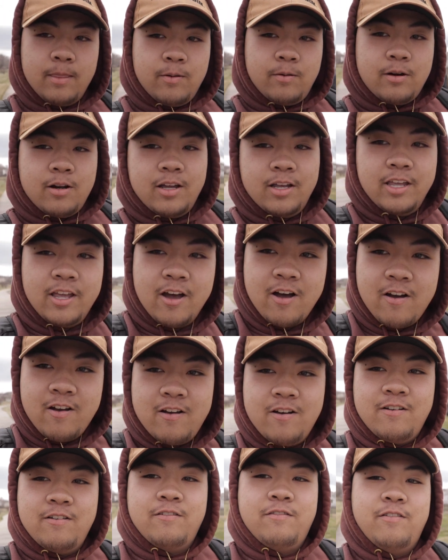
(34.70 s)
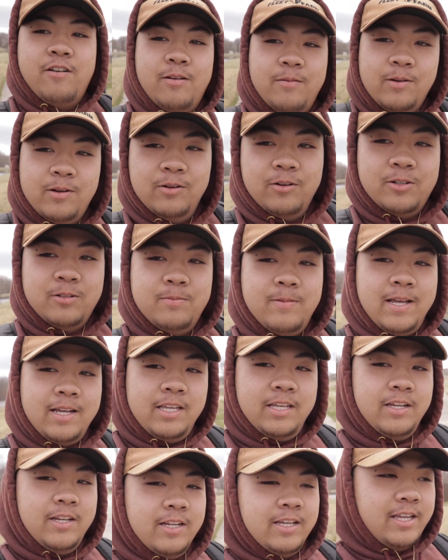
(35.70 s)
What up, y'all? Five Outdoors back
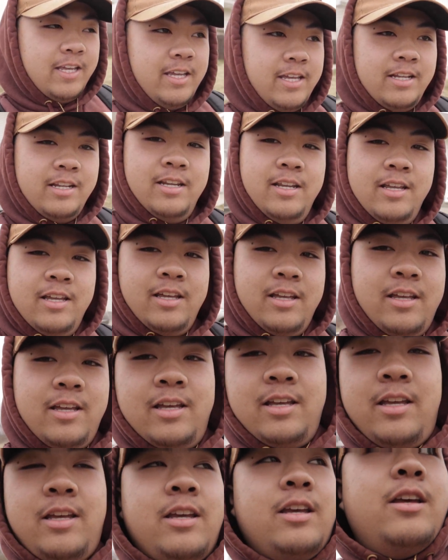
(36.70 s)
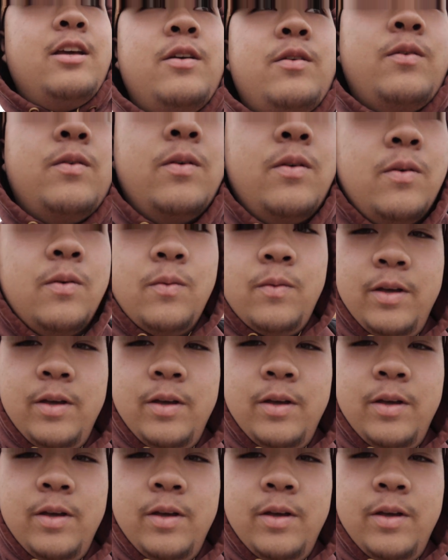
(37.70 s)
here again.